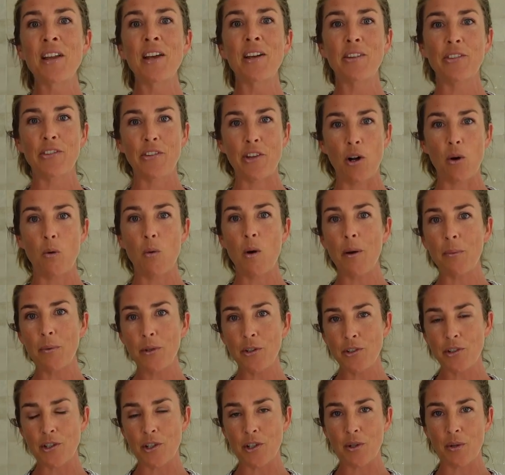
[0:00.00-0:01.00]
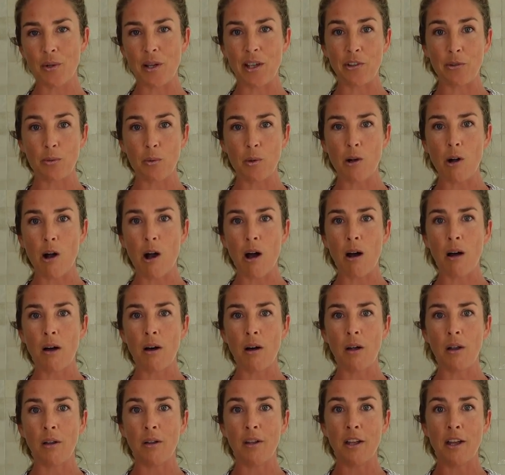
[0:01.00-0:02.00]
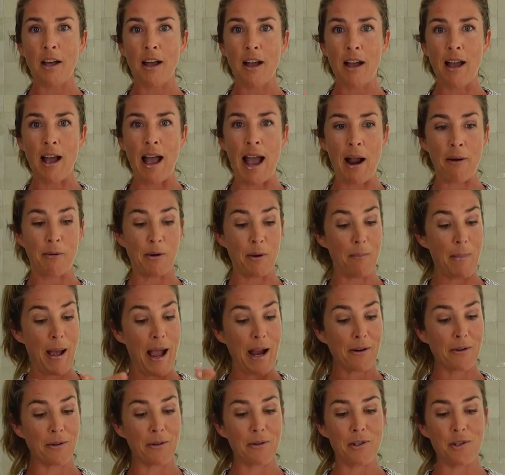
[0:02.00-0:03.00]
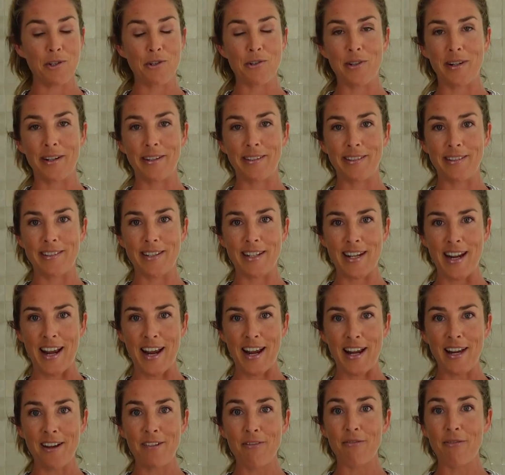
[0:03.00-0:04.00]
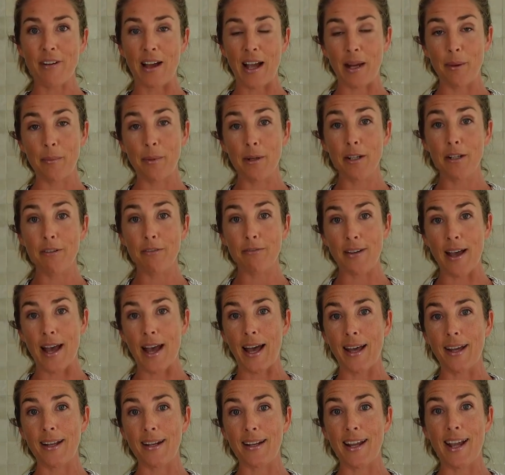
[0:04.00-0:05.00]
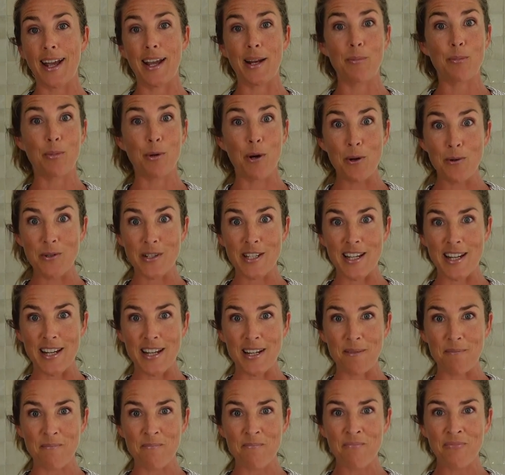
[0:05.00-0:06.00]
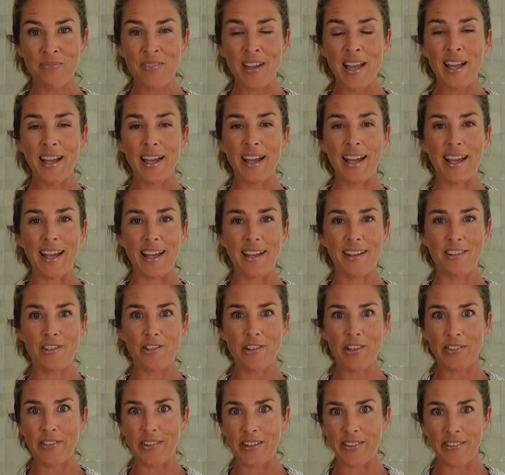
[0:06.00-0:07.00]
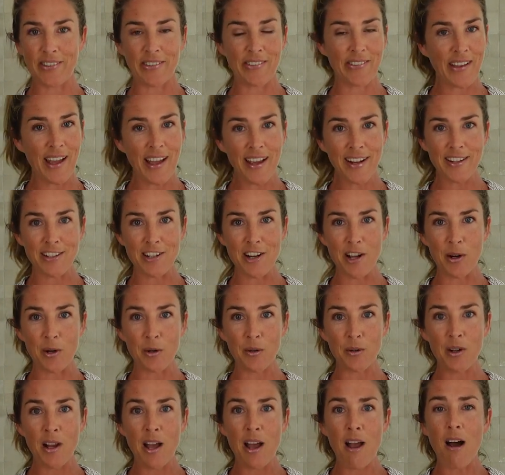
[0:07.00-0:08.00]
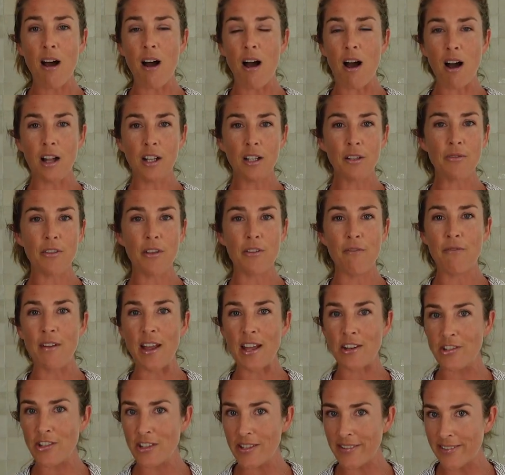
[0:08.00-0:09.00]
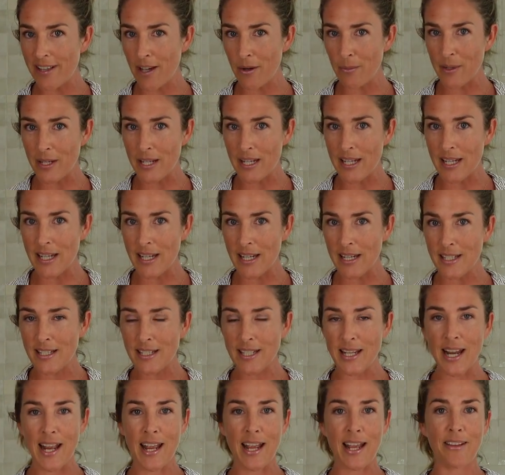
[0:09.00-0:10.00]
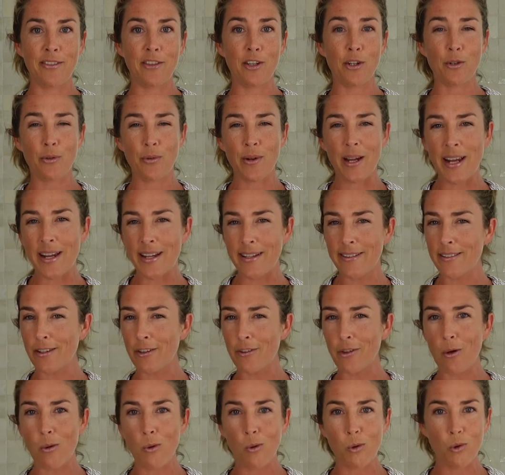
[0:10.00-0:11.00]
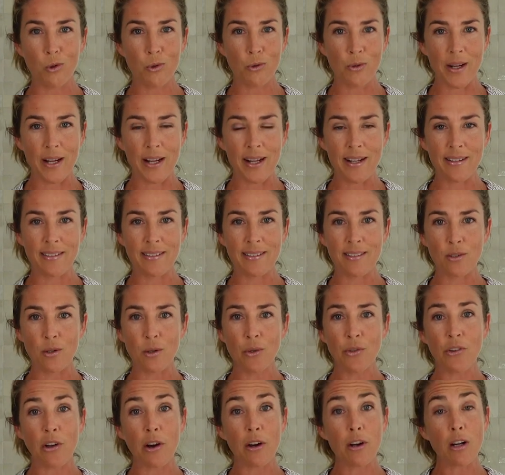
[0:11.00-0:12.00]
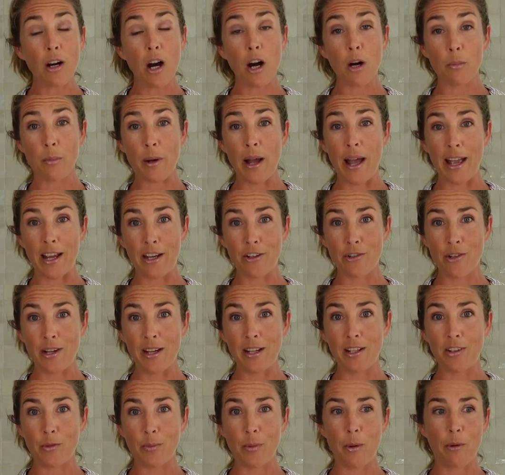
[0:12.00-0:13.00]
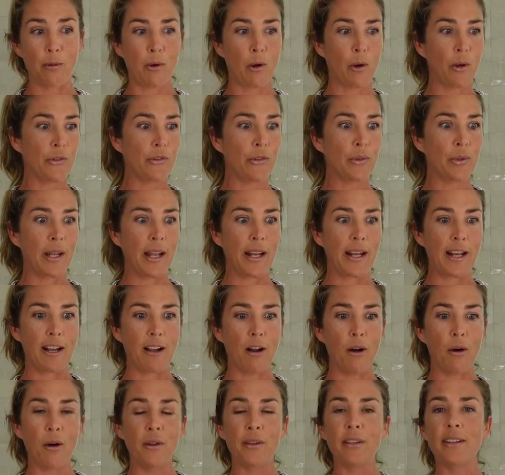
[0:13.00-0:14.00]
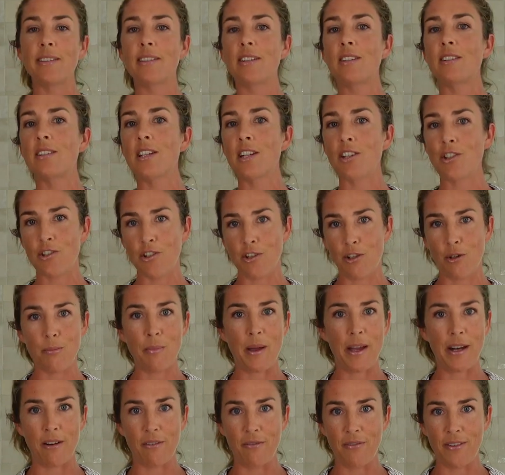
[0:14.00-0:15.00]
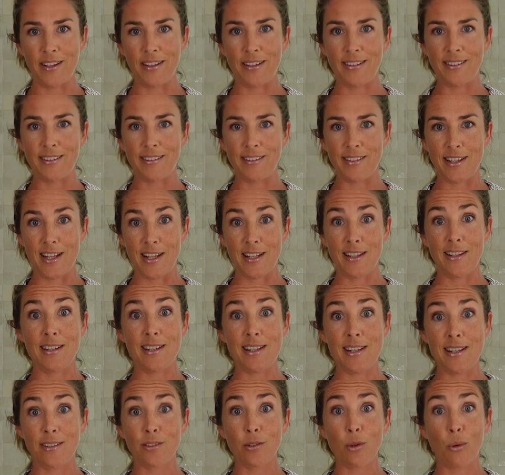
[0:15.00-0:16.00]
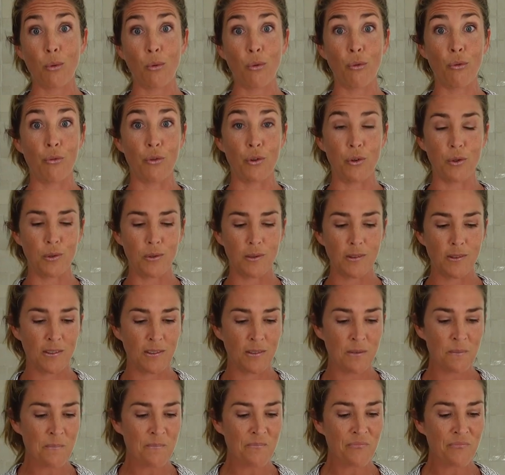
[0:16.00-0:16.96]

So what we'll do is we'll call our macronutrients today fiber, fat, and protein. And just as a side note, all of the veggies that we eat and the grains, all the whole grains, those are carbohydrates, but we're also getting all these additional benefits in these whole foods.